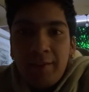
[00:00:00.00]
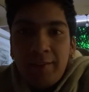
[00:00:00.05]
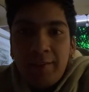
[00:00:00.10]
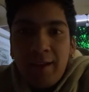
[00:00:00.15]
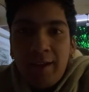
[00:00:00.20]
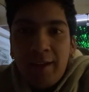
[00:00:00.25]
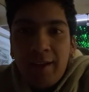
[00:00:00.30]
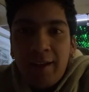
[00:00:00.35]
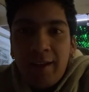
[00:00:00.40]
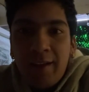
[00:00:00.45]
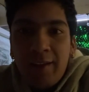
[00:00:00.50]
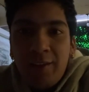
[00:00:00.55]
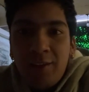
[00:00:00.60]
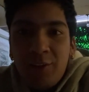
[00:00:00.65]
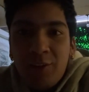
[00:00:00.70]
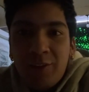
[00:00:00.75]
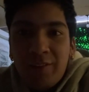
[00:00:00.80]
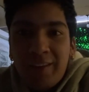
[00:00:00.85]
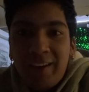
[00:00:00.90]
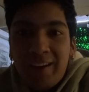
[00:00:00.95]
And that guy
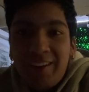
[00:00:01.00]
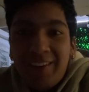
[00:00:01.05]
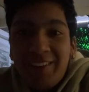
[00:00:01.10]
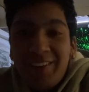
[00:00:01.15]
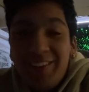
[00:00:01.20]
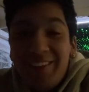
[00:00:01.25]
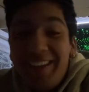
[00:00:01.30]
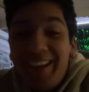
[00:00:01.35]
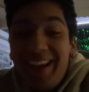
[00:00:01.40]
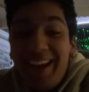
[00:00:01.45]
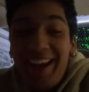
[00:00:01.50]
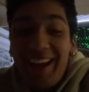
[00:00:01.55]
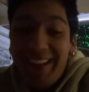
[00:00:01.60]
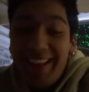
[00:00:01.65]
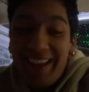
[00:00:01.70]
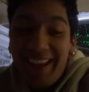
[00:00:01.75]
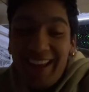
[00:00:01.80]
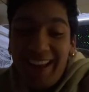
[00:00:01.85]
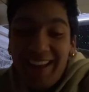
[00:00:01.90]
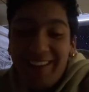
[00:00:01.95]
looks scared too.
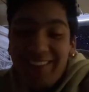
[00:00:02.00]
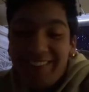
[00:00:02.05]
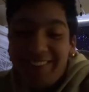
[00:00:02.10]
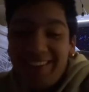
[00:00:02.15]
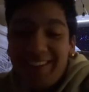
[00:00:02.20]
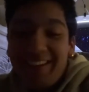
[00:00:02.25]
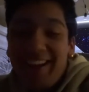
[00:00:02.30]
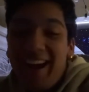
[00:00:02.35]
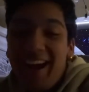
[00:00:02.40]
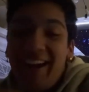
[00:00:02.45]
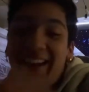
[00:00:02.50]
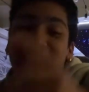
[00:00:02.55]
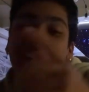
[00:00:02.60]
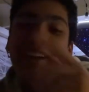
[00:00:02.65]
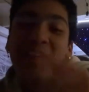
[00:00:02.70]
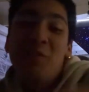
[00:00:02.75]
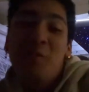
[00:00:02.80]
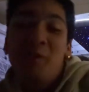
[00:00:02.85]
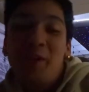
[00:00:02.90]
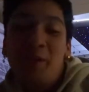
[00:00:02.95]
Yeah, that guy looks scared. I
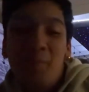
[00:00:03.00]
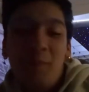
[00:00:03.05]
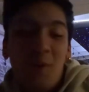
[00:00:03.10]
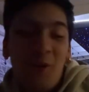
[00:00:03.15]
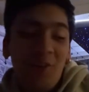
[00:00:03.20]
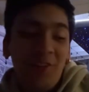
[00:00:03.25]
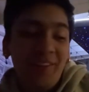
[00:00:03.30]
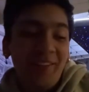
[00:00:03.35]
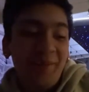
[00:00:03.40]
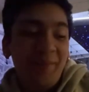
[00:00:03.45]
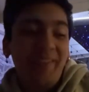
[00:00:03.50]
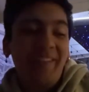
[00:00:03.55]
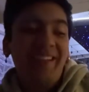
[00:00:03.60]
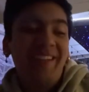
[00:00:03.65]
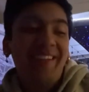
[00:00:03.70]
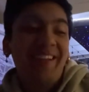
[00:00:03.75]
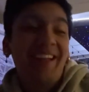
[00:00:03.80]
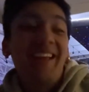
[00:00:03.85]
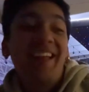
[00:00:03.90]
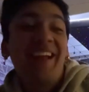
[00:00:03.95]
kind of want to post it,
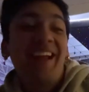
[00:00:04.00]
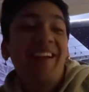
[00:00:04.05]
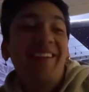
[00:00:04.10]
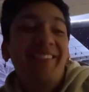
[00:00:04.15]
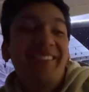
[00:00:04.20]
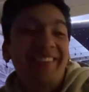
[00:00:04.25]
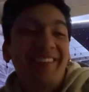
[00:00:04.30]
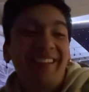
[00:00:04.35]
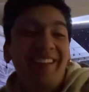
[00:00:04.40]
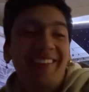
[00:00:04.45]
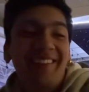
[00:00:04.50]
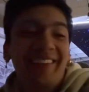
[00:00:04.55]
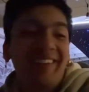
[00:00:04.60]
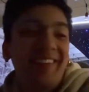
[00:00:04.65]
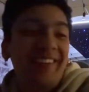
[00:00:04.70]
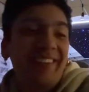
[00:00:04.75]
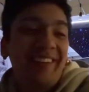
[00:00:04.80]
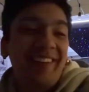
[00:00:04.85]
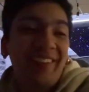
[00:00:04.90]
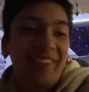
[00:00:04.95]
but then that guy was like
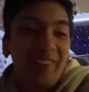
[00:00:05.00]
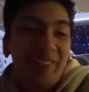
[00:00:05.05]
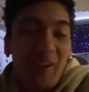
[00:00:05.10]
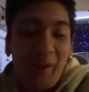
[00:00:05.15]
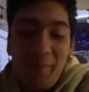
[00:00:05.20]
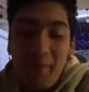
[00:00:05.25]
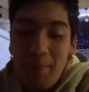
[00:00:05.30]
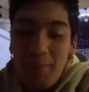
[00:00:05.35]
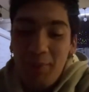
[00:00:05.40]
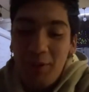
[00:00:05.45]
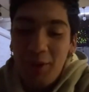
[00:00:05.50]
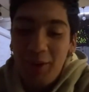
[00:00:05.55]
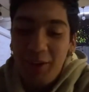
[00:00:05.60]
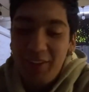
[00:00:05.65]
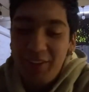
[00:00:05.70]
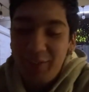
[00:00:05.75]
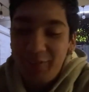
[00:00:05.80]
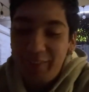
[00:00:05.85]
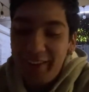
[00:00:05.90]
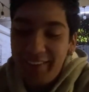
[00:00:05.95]
scared as hell. So I might
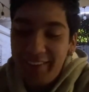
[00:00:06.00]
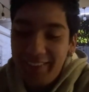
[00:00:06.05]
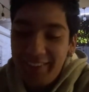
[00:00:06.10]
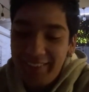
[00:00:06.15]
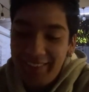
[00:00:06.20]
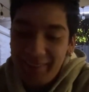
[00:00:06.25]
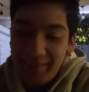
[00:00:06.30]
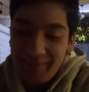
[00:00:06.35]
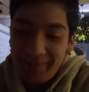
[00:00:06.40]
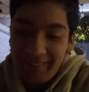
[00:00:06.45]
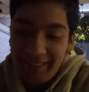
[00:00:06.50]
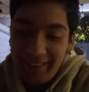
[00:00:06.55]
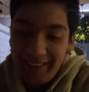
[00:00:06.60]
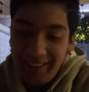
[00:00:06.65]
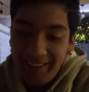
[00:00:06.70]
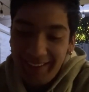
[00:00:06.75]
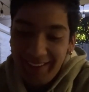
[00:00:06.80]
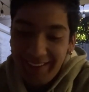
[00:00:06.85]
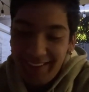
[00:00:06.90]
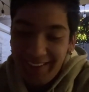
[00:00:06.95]
blur his face or
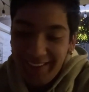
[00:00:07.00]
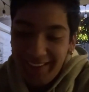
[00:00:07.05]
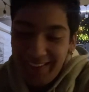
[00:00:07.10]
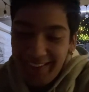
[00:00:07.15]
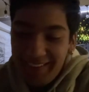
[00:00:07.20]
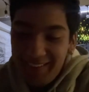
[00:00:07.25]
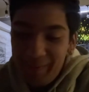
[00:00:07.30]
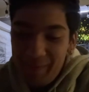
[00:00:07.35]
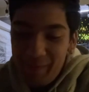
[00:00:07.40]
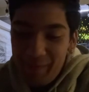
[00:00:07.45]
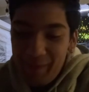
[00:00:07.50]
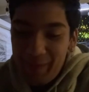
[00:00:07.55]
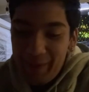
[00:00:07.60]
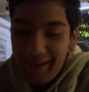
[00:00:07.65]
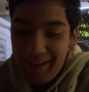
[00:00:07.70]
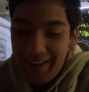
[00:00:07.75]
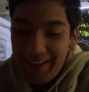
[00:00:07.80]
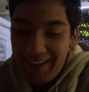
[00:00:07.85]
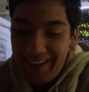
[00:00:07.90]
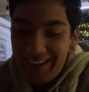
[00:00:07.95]
something.
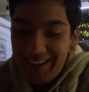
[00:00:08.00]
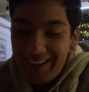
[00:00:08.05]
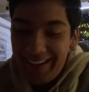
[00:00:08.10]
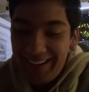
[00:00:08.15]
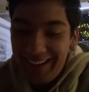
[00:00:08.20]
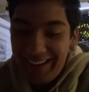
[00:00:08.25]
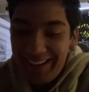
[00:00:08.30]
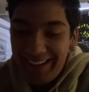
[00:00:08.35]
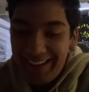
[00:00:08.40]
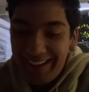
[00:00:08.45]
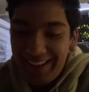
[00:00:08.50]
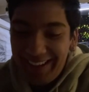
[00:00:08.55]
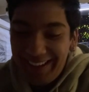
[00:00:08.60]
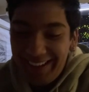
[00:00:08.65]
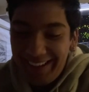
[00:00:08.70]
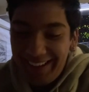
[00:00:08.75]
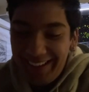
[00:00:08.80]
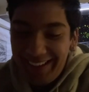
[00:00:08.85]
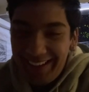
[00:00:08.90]
But uh,